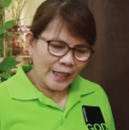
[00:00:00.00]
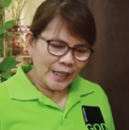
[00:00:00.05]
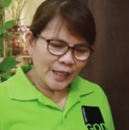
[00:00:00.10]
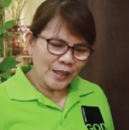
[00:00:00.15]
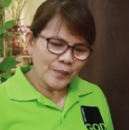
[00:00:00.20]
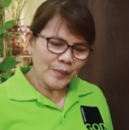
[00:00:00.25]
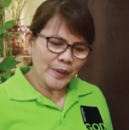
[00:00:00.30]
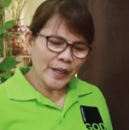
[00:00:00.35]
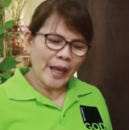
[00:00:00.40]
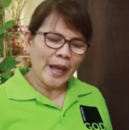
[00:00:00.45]

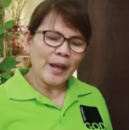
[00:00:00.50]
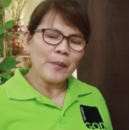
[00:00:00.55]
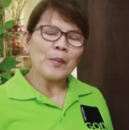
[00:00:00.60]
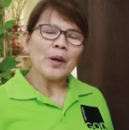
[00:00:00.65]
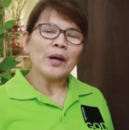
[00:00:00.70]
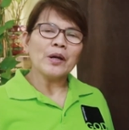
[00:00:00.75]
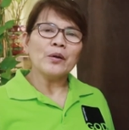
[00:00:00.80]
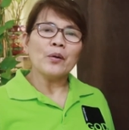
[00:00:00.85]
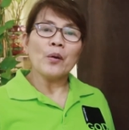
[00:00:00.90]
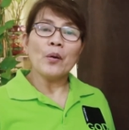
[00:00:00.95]
it became
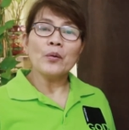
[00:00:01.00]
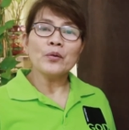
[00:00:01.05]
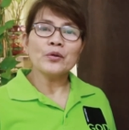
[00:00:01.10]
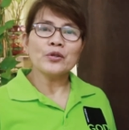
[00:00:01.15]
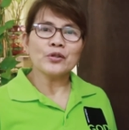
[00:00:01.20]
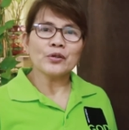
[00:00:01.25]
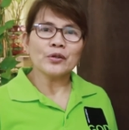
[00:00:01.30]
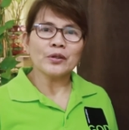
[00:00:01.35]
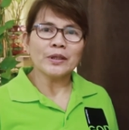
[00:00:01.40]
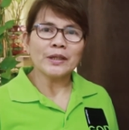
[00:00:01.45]
a
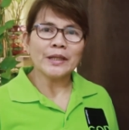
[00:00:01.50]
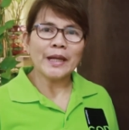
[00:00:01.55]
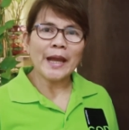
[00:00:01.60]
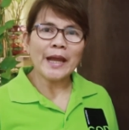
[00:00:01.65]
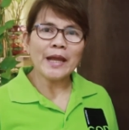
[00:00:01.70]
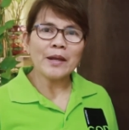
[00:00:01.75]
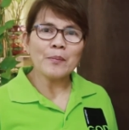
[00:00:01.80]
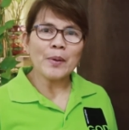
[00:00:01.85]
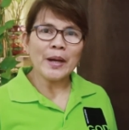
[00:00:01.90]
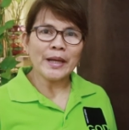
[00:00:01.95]
notion
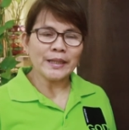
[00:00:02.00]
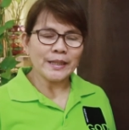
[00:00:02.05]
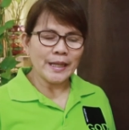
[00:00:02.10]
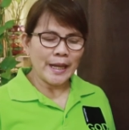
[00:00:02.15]
day by